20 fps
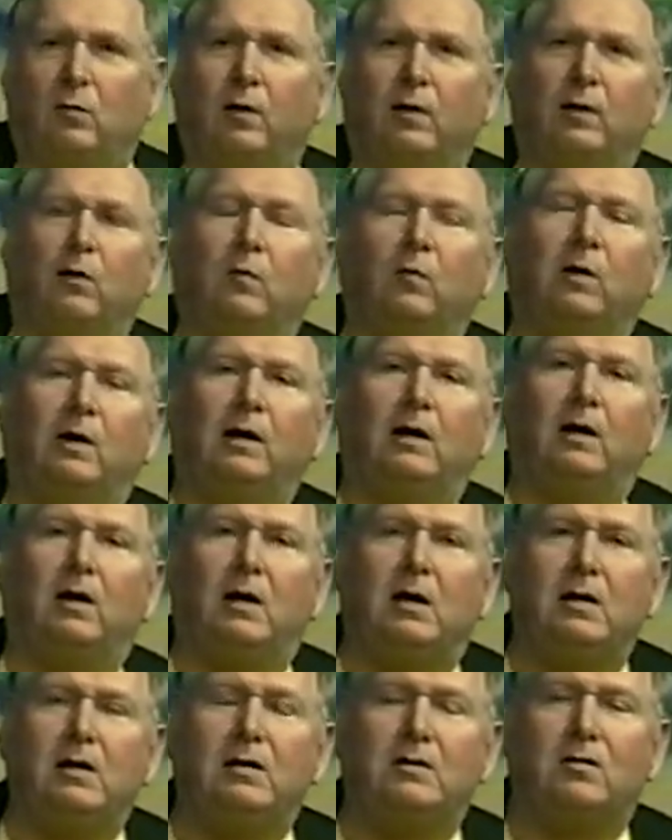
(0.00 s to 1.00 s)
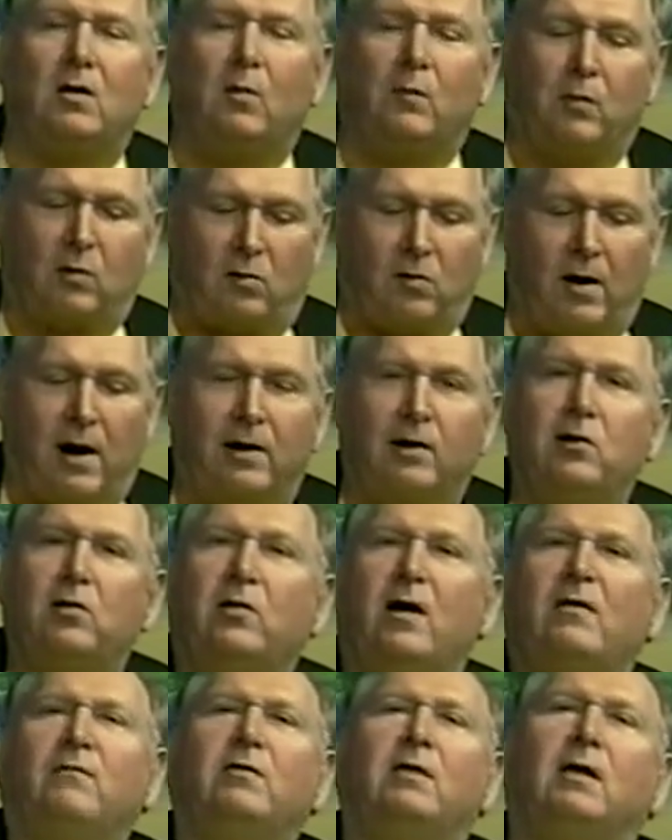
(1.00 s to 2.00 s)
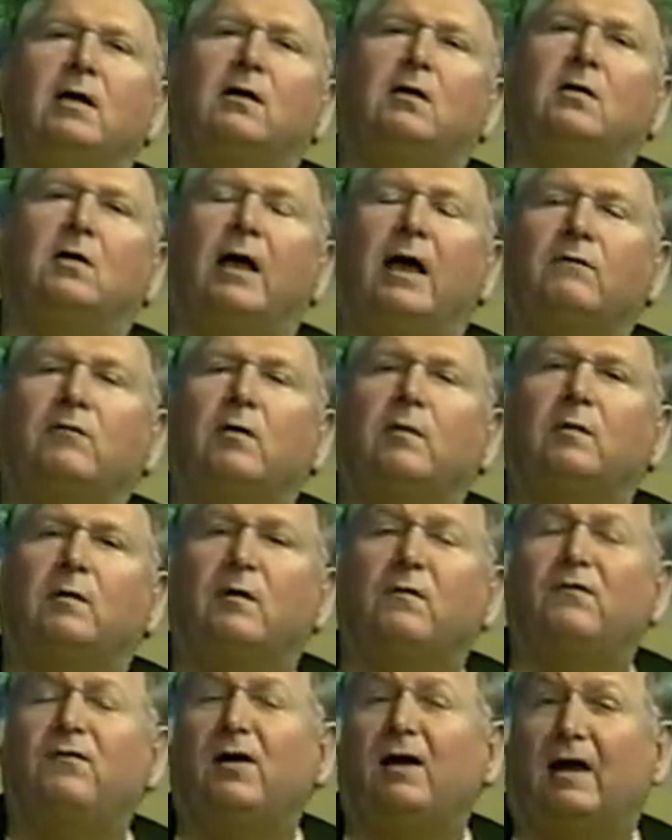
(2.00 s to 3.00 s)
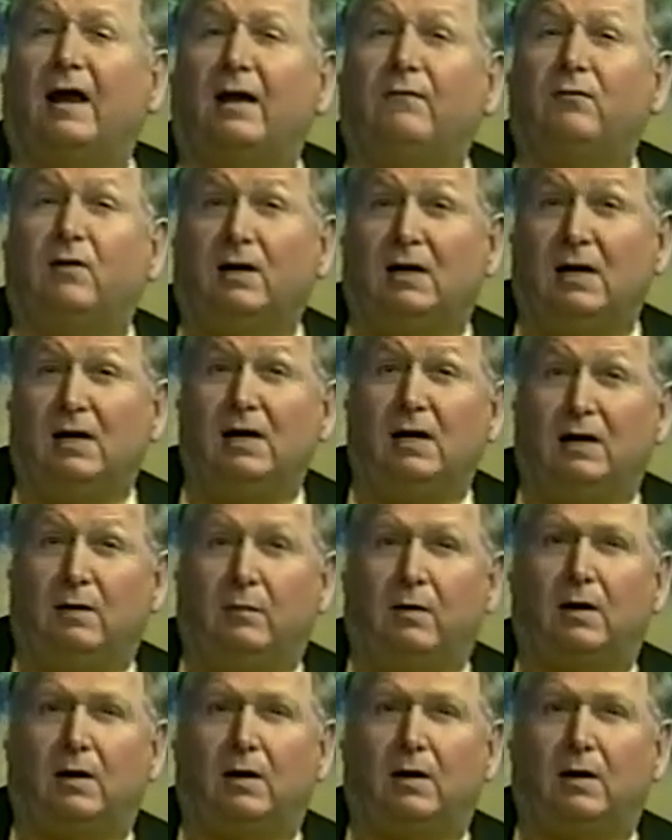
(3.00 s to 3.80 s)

where he's almost trying to do everything to feed every need,